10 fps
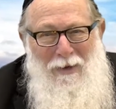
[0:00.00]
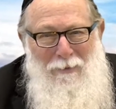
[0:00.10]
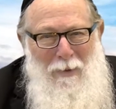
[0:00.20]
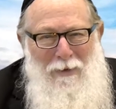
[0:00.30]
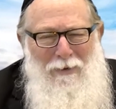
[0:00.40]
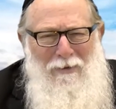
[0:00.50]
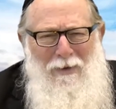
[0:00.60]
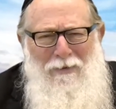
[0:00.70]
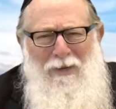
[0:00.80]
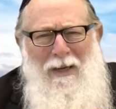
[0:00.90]

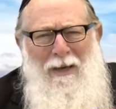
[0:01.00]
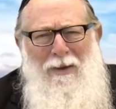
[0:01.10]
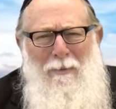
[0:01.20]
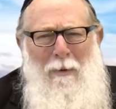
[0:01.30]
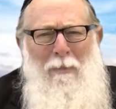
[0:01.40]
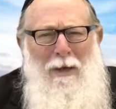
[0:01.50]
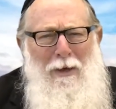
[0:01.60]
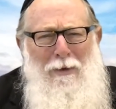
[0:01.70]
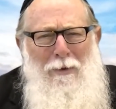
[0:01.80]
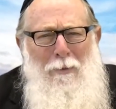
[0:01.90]
anything about
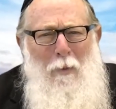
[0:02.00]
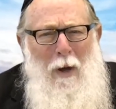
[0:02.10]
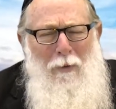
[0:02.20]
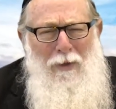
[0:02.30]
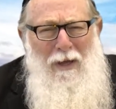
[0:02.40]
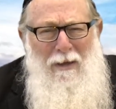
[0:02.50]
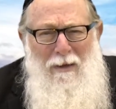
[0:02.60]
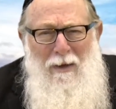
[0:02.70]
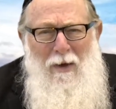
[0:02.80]
making you wealthy.